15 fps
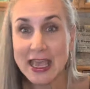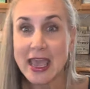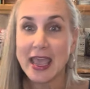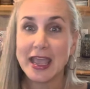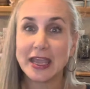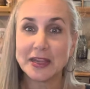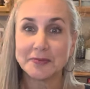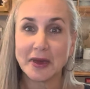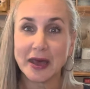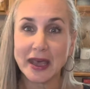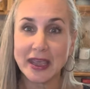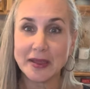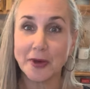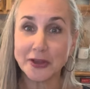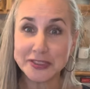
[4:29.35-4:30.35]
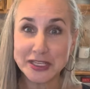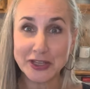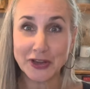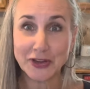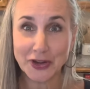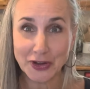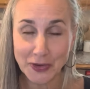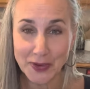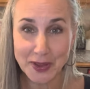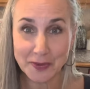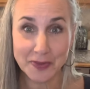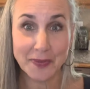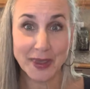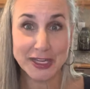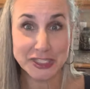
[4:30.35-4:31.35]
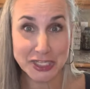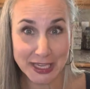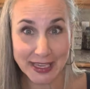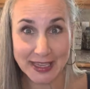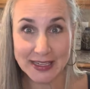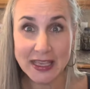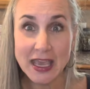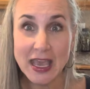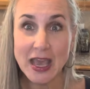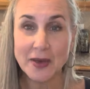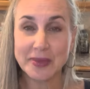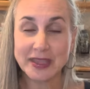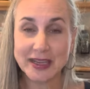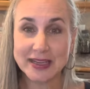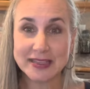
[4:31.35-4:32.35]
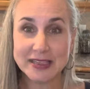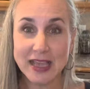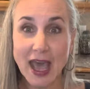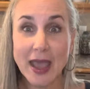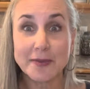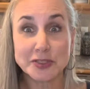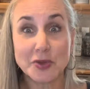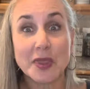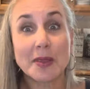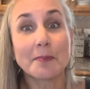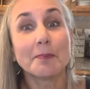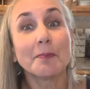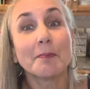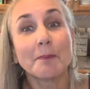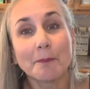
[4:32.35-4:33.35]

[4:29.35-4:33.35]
and my multi-cooker going with my chicken because I'm doing